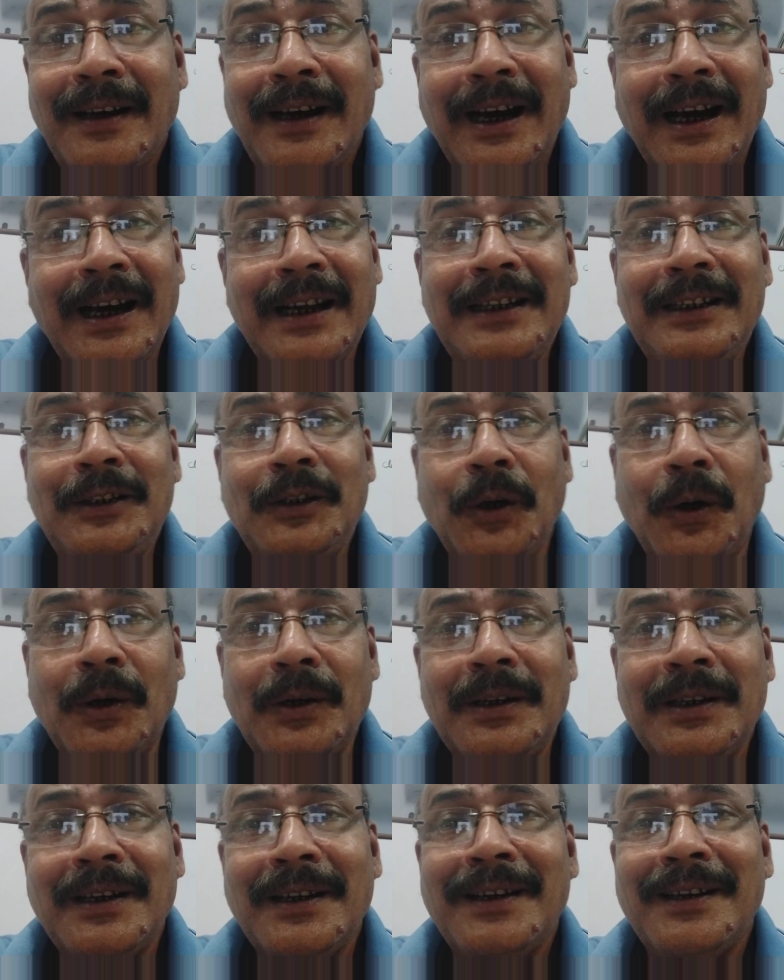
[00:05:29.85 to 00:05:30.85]
Hari
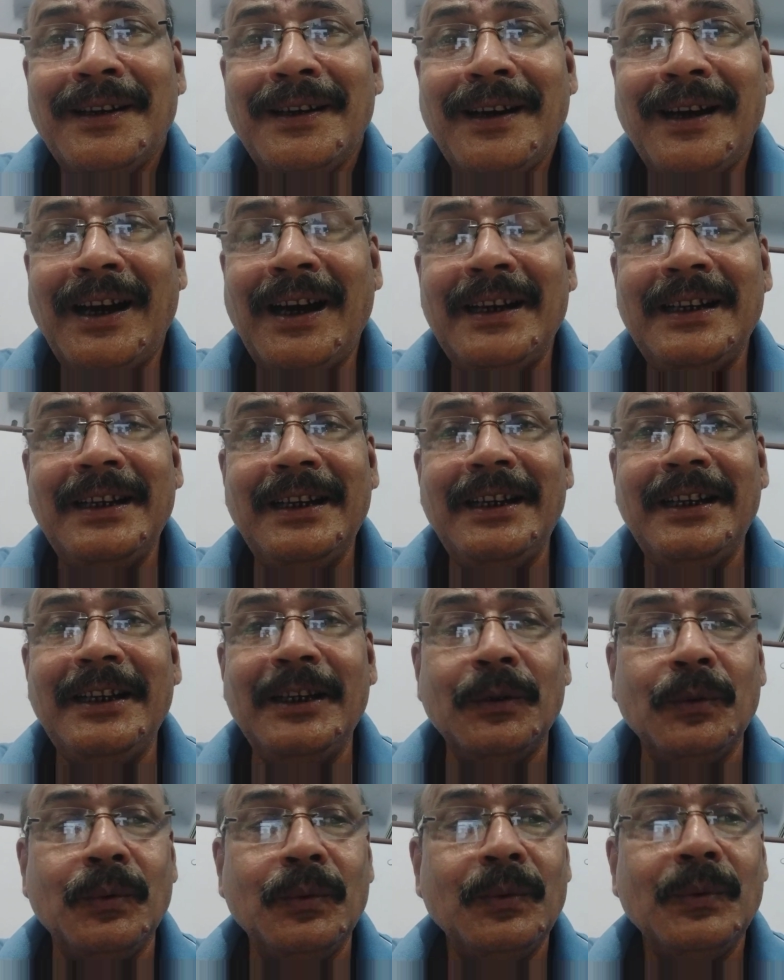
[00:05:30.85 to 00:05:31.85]
thought Anil
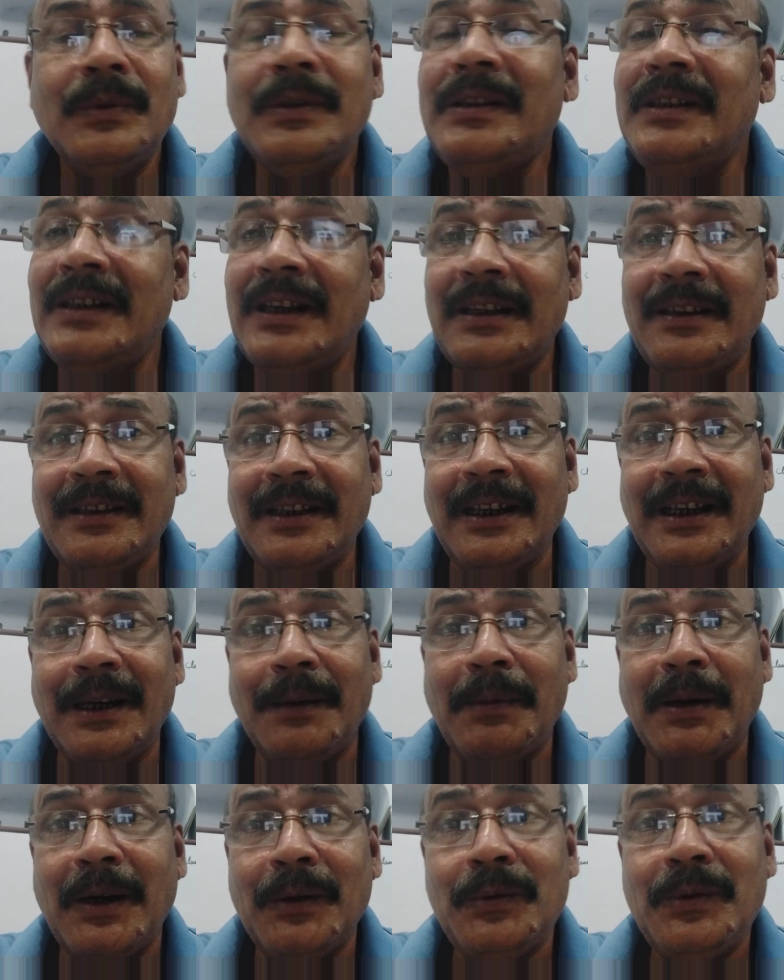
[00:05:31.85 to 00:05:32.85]
knew nothing
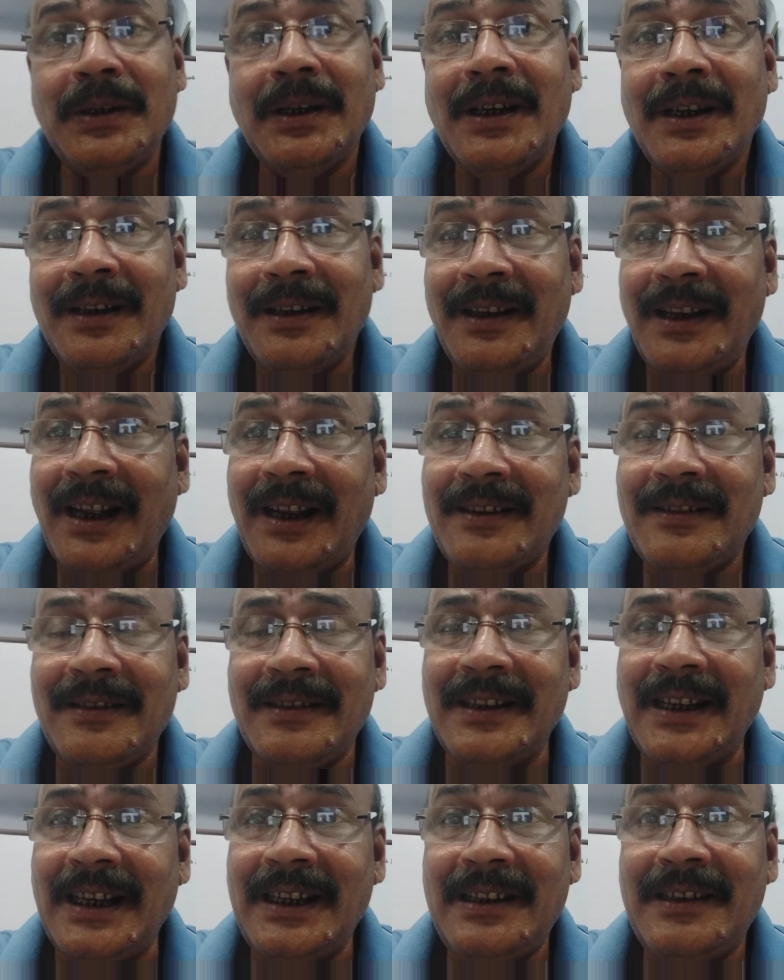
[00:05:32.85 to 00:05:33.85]
about last
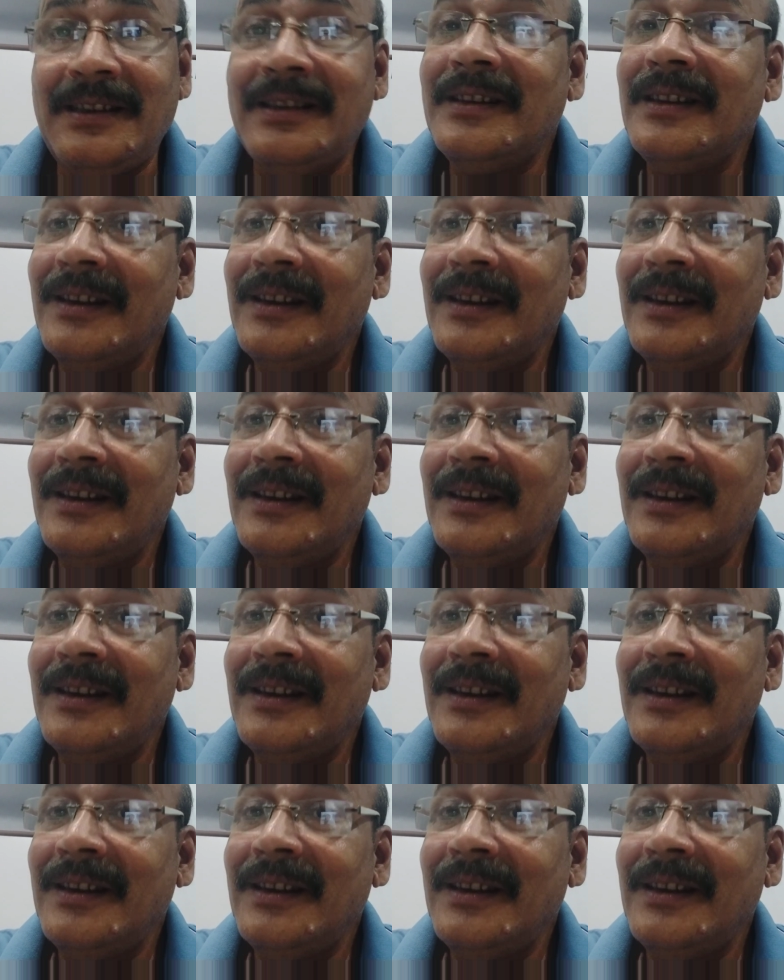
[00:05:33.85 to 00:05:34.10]
night